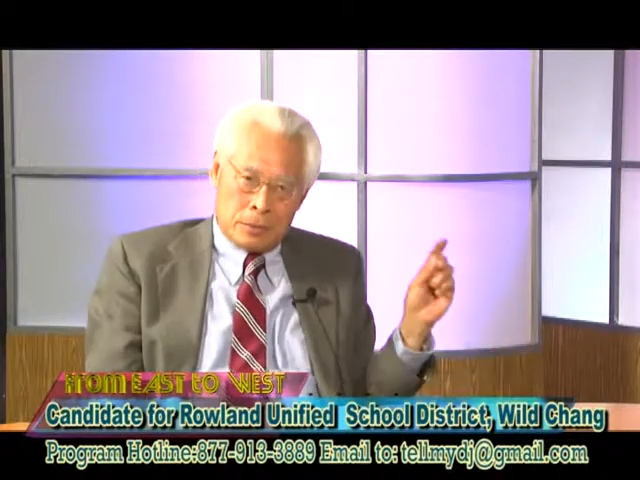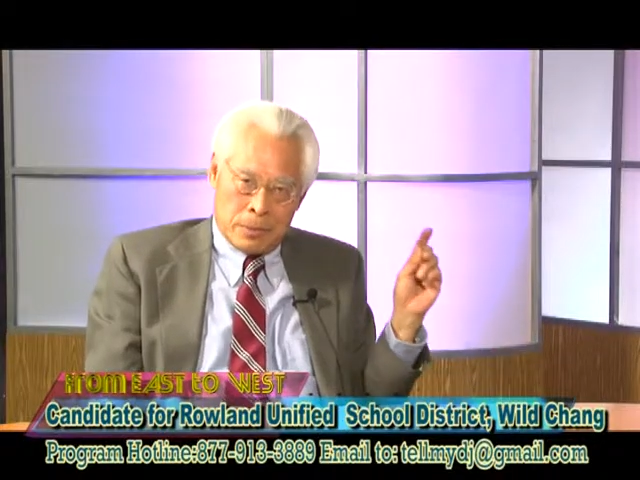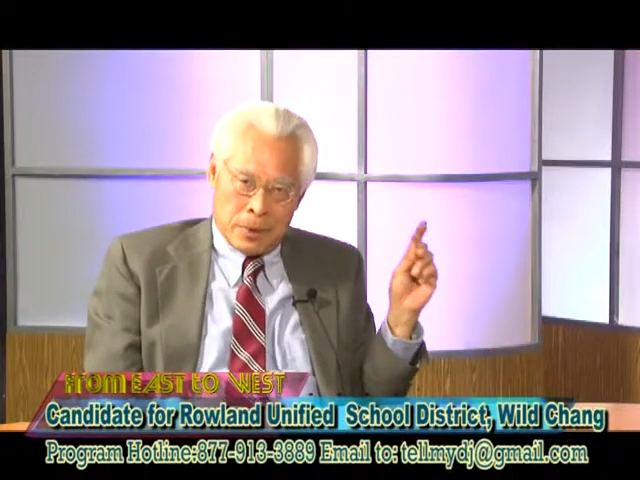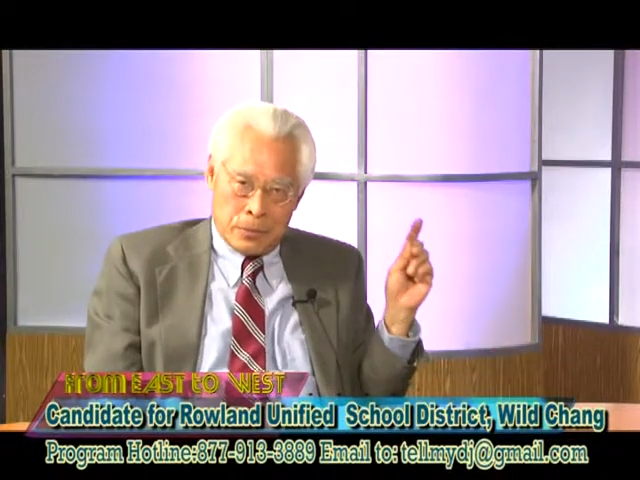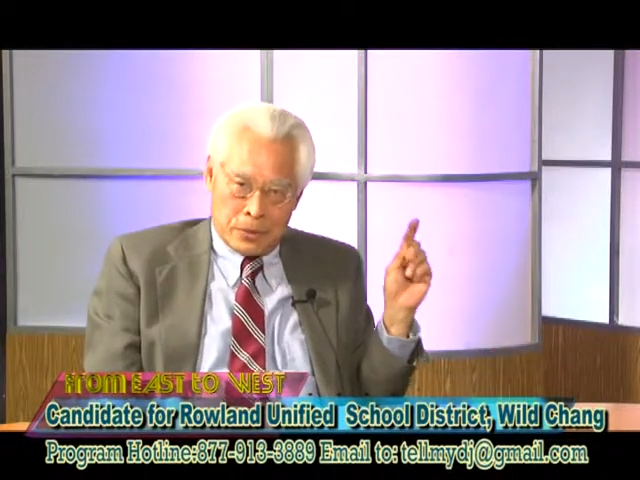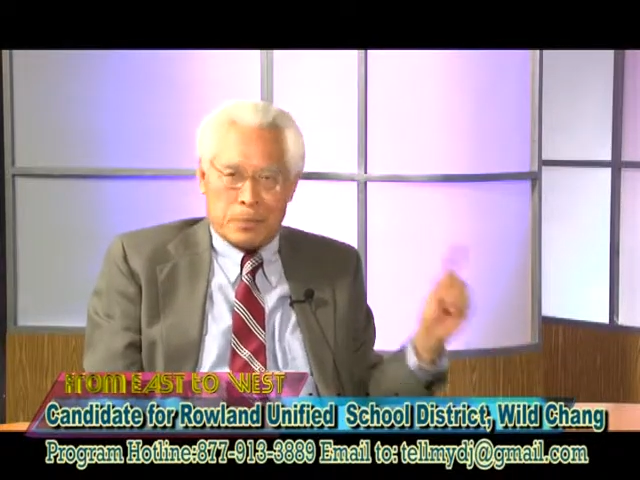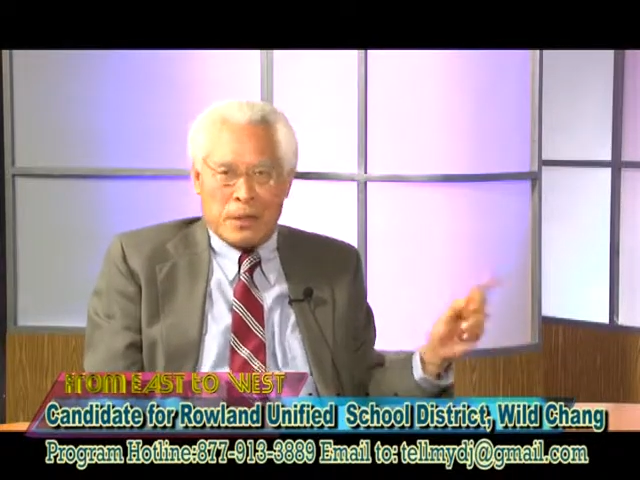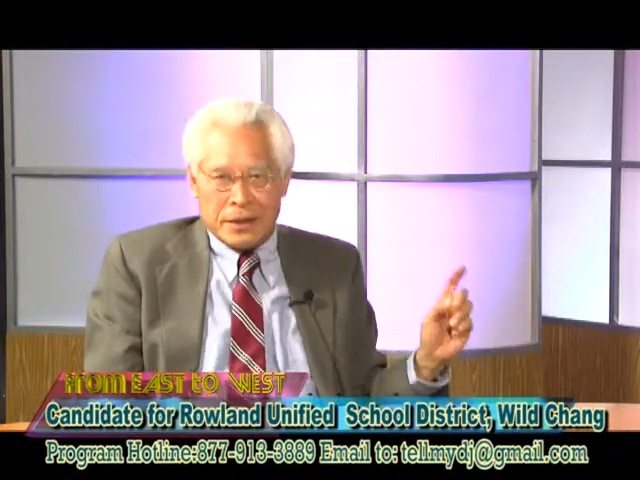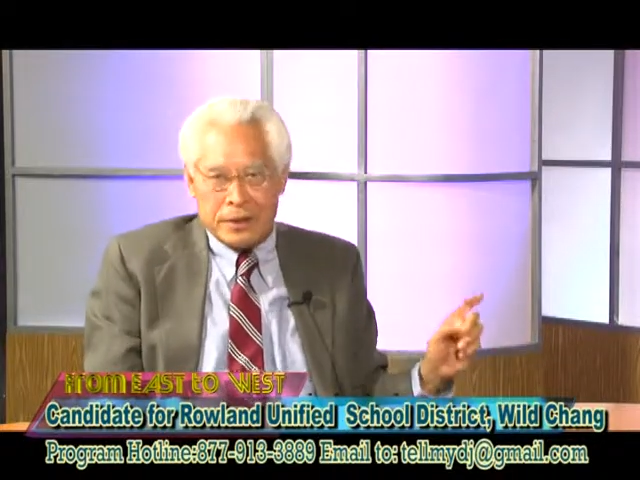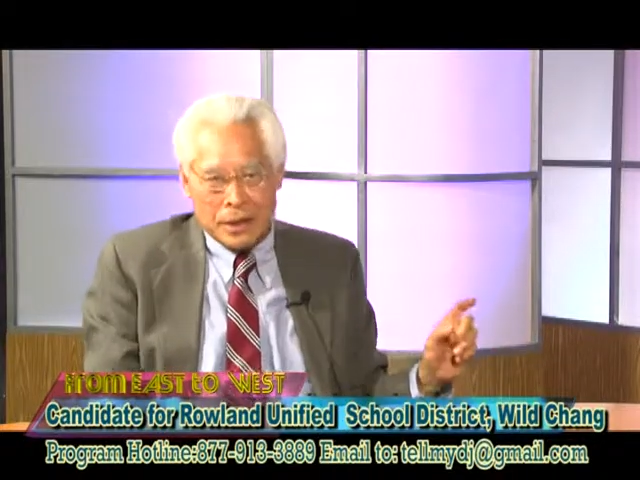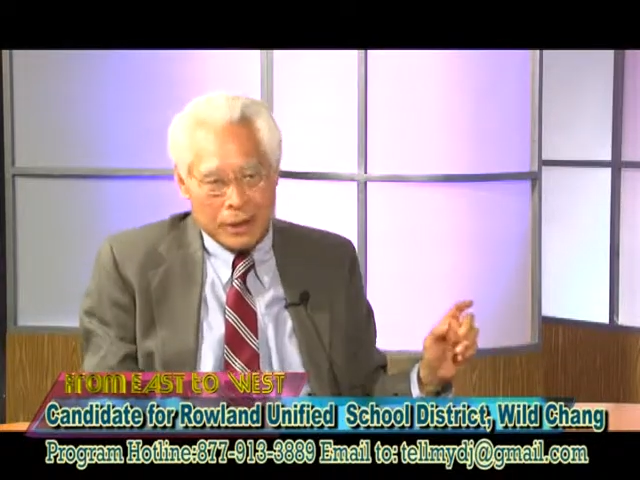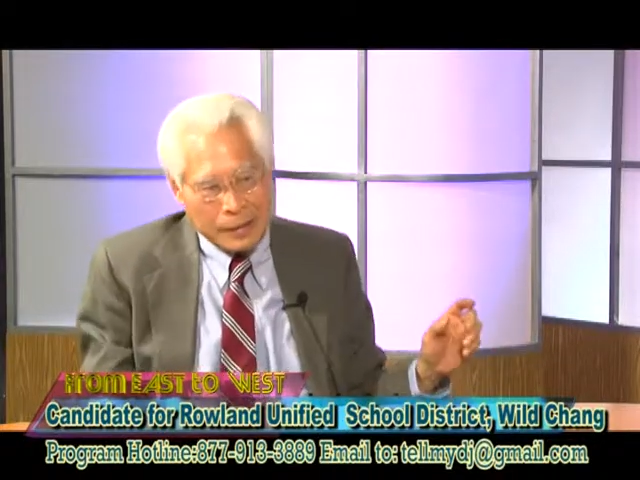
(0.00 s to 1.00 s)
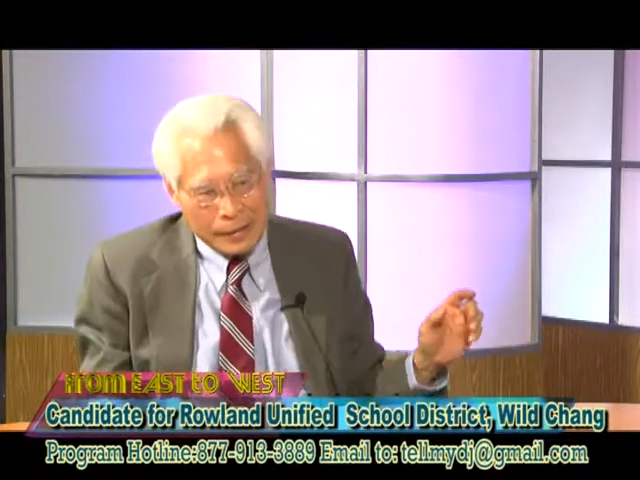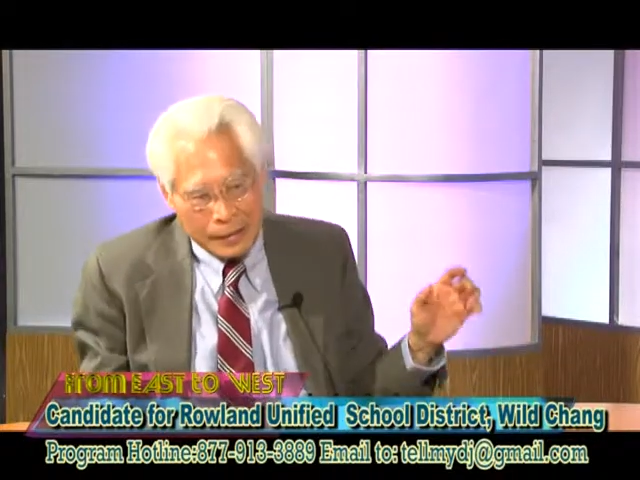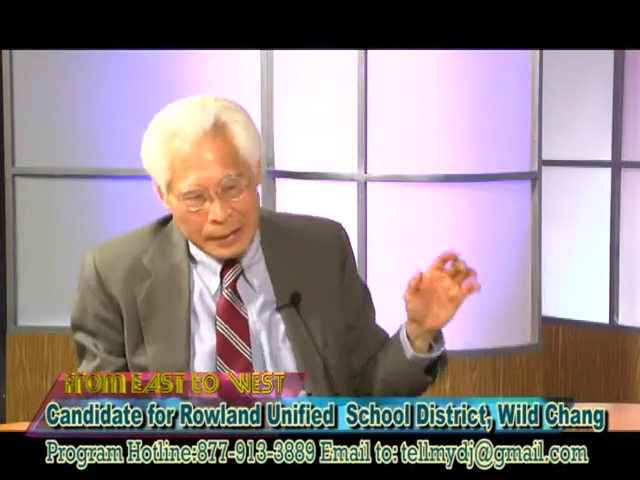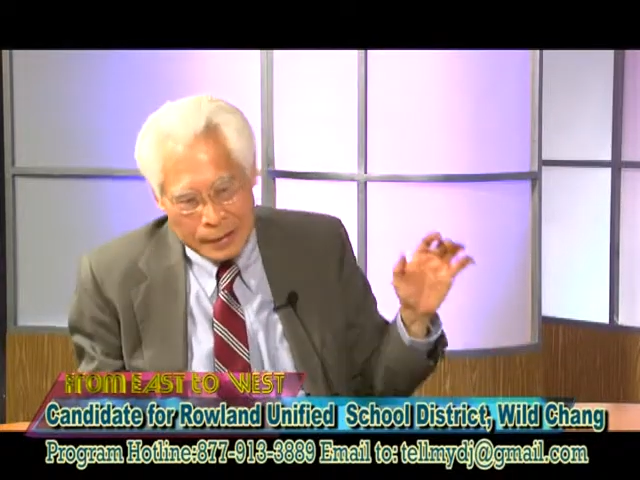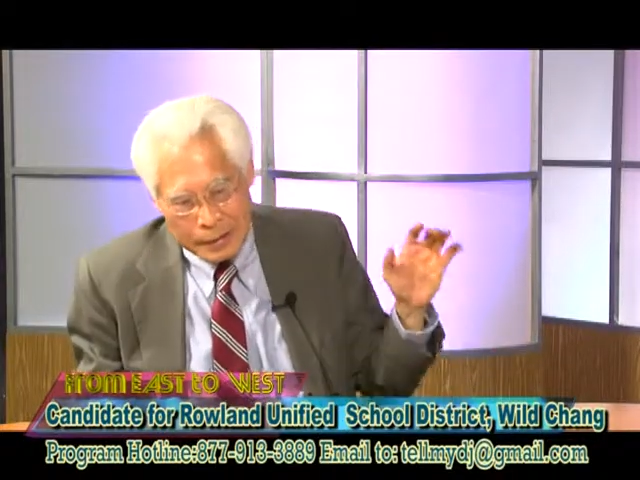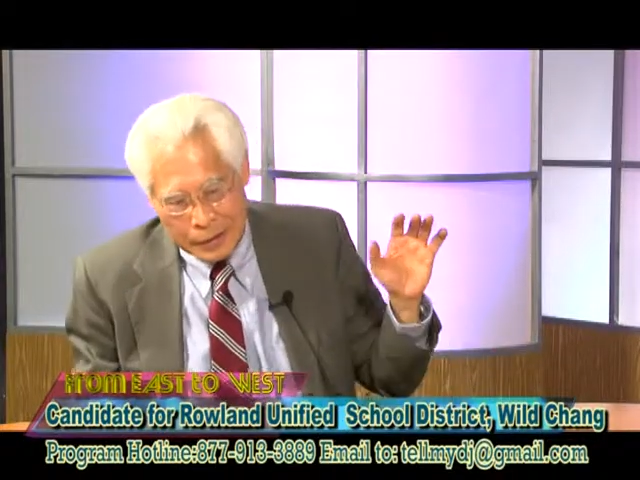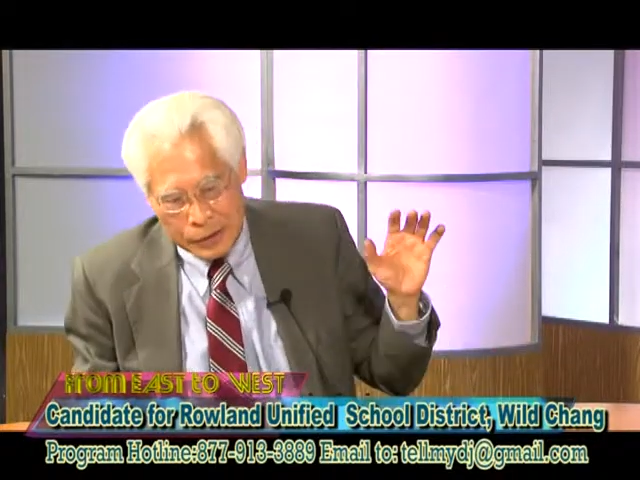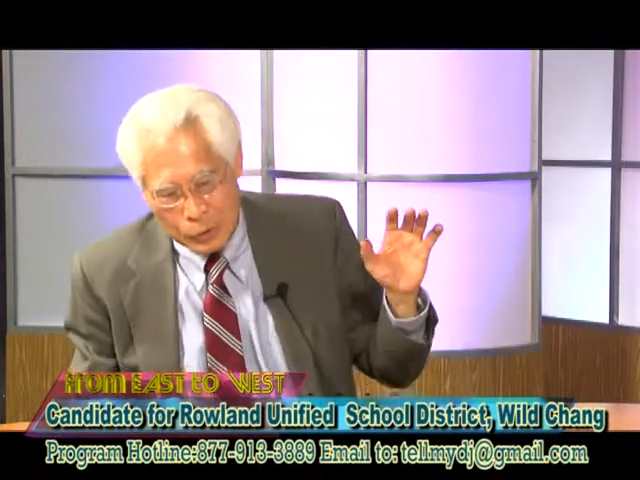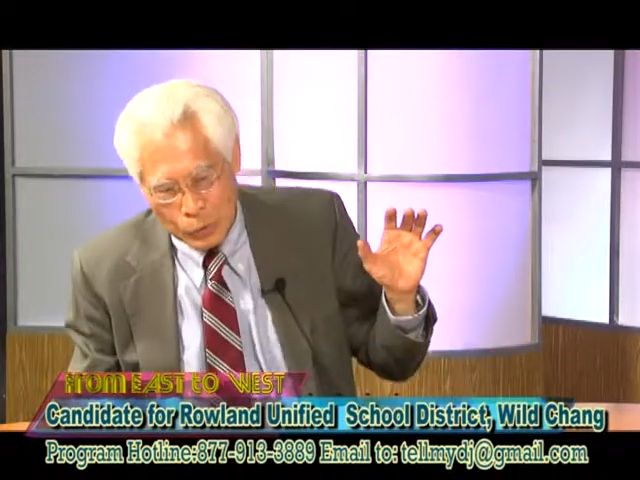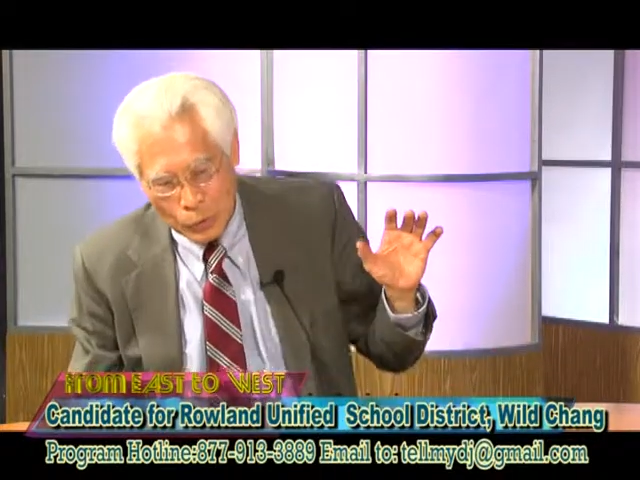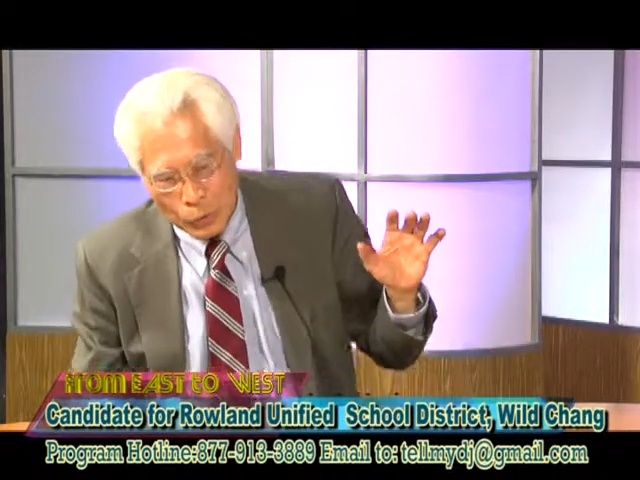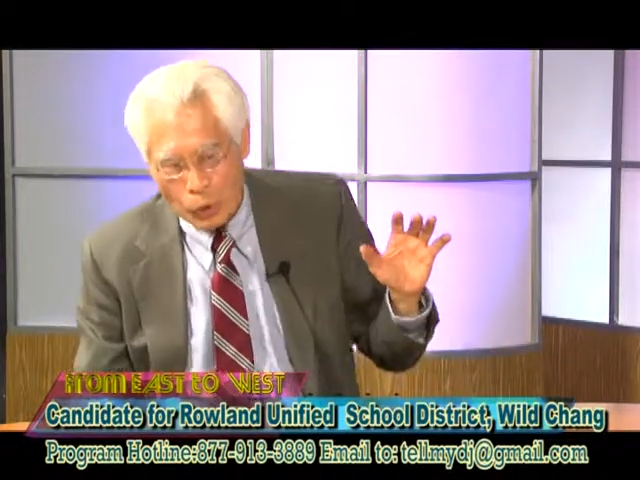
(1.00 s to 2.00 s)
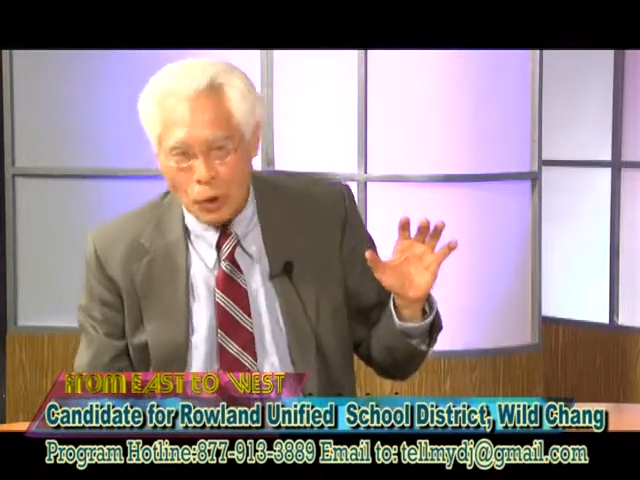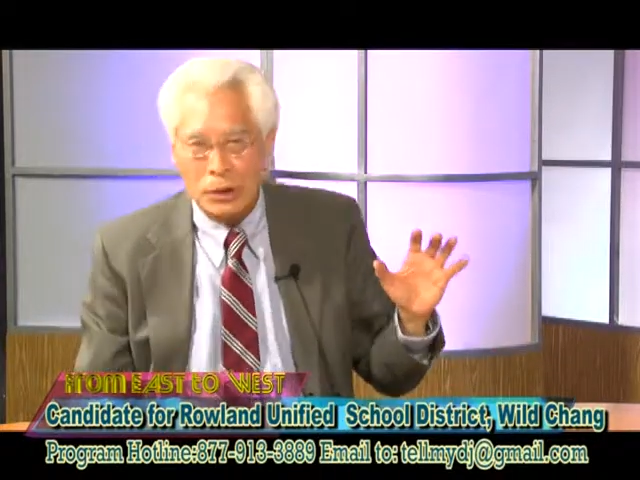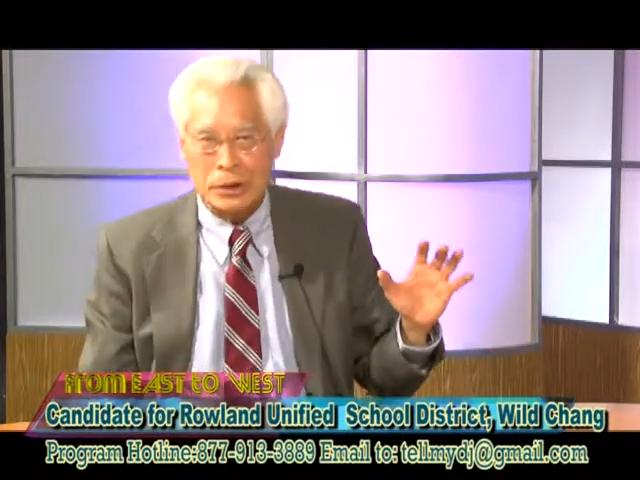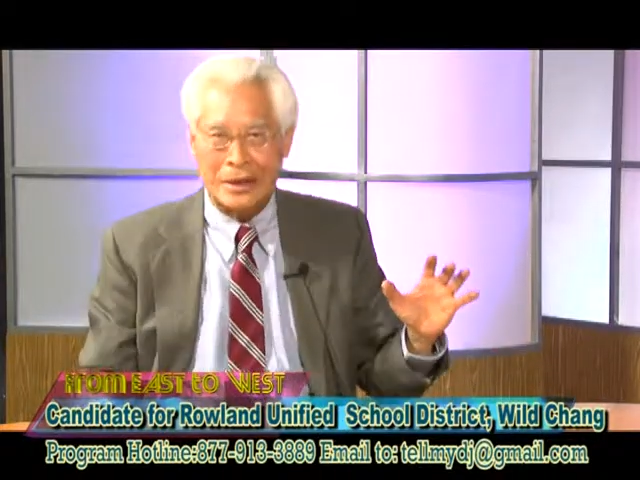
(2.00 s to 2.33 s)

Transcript: which means that he is no longer